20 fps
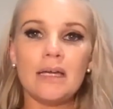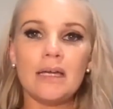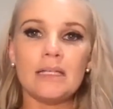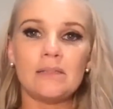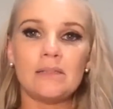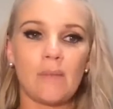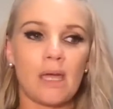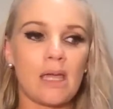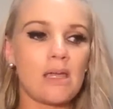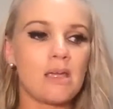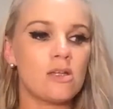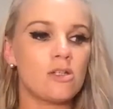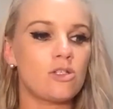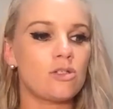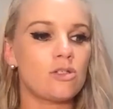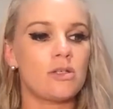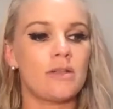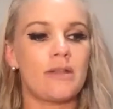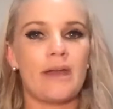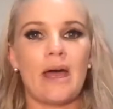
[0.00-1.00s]
is making
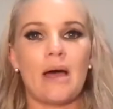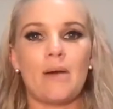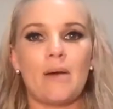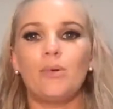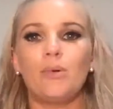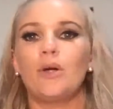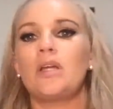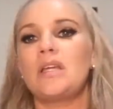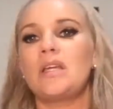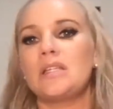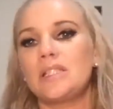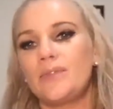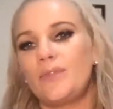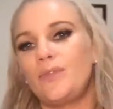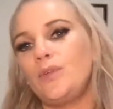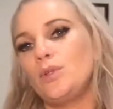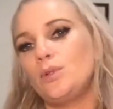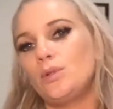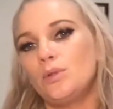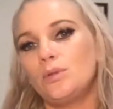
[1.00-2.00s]
sure that our body is
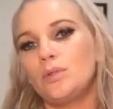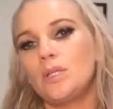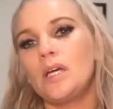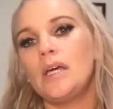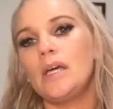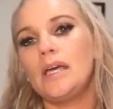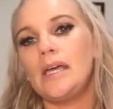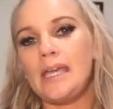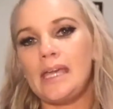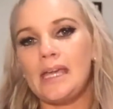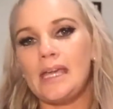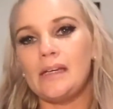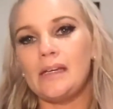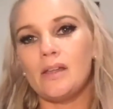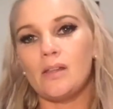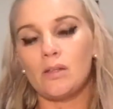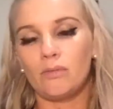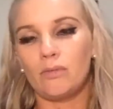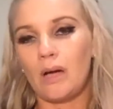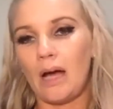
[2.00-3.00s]
fueled
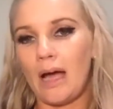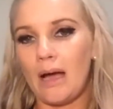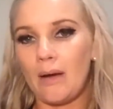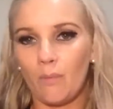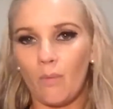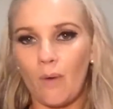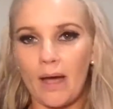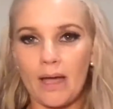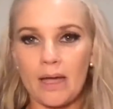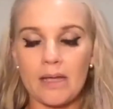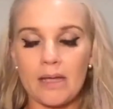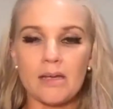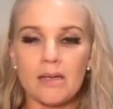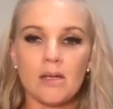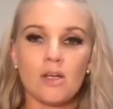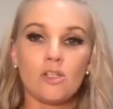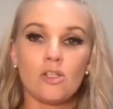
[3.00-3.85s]
in the right way.